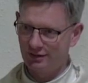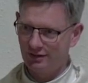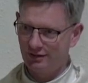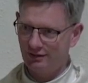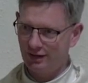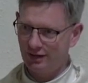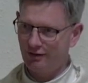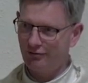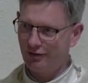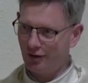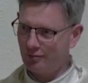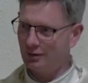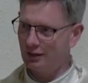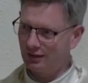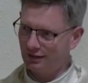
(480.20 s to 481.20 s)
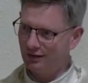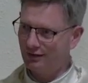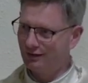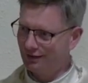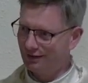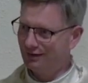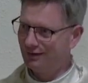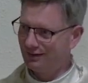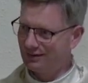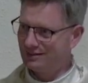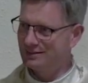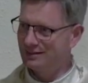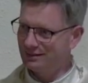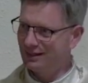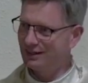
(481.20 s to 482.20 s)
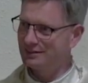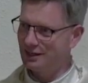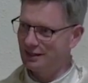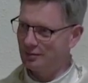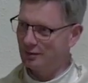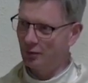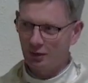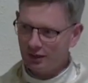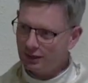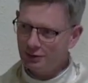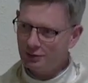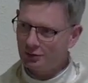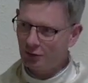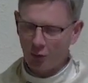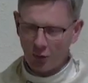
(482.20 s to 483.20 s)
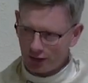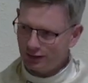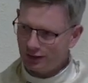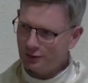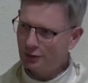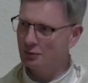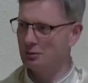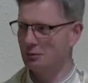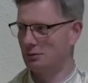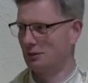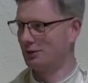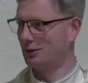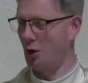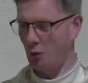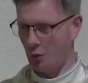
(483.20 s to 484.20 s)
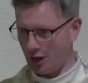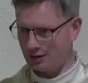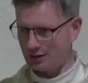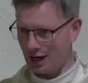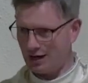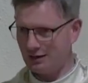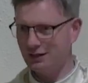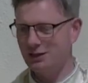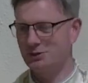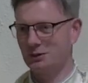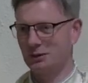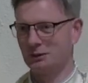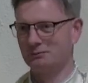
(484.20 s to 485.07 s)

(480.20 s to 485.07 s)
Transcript: Right? A family sitting at a table. And what are they doing? What are they doing, people? What are they doing?